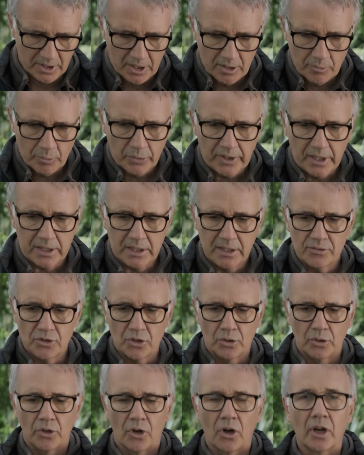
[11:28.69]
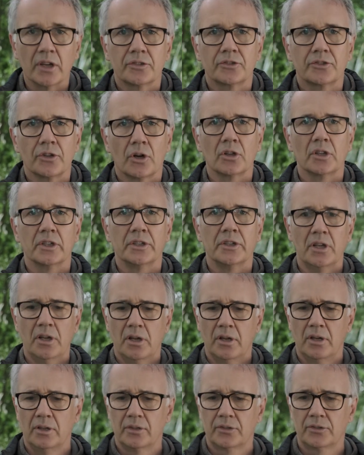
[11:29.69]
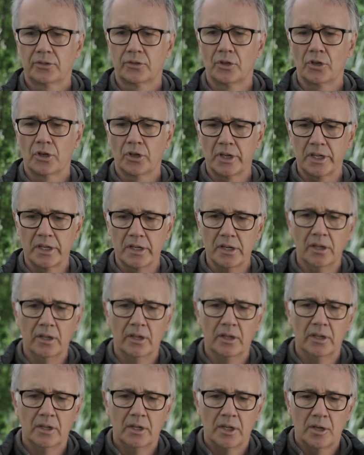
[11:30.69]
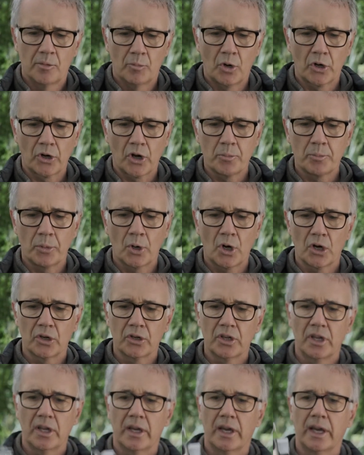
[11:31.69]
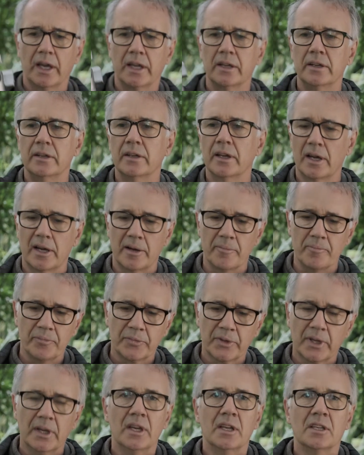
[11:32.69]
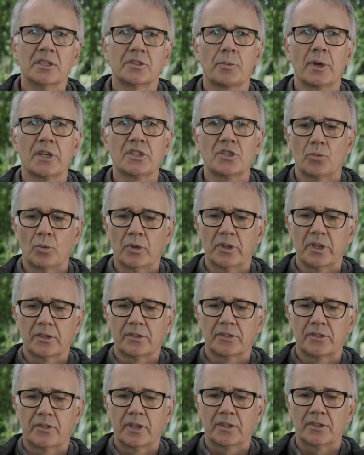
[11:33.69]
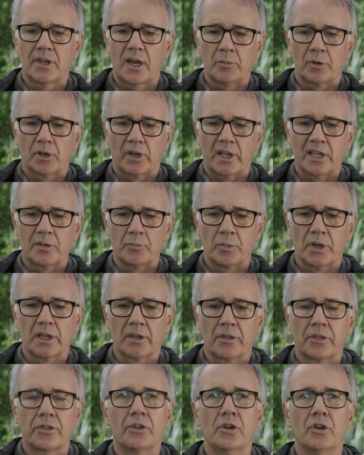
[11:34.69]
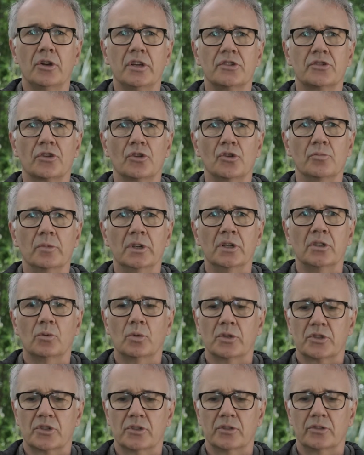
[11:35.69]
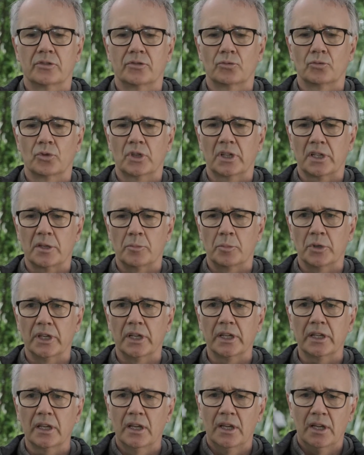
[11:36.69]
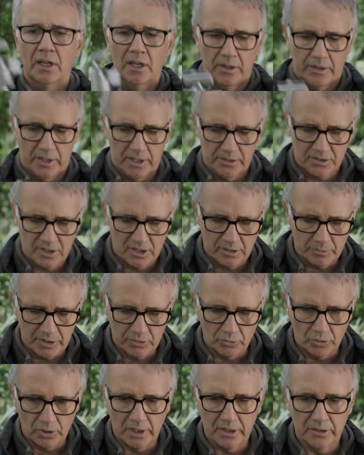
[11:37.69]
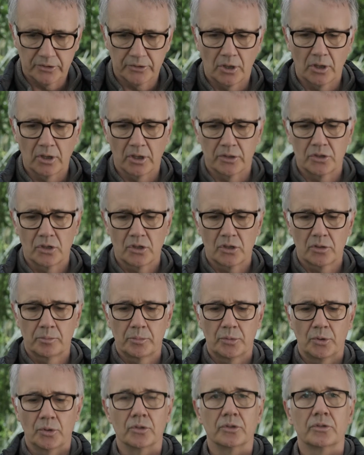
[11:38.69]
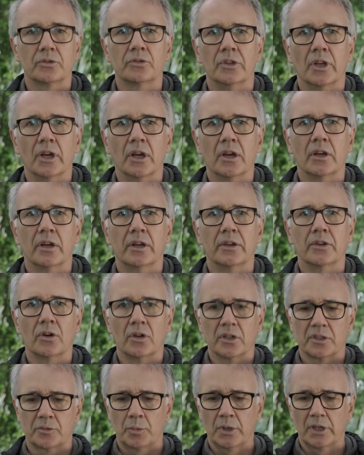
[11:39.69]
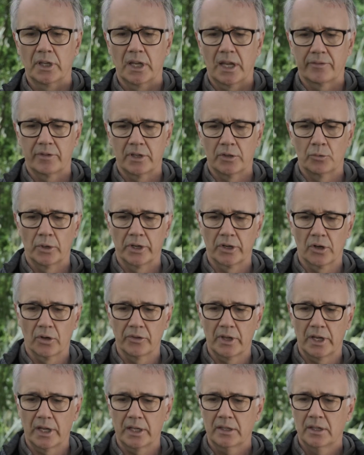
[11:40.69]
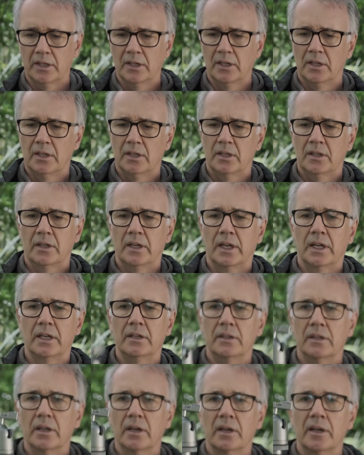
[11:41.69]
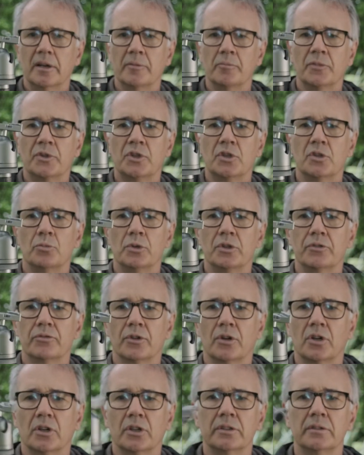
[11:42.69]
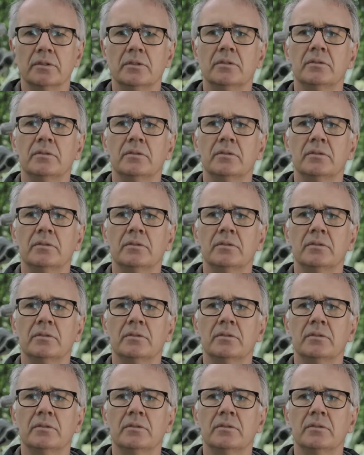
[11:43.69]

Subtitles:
But that gives you a nice, solid, sturdy monopod, and especially with this upper leg being 32mm, which is really big, that's going to be really solid. You could put a nice big heavy rig on that, and you'd be fine,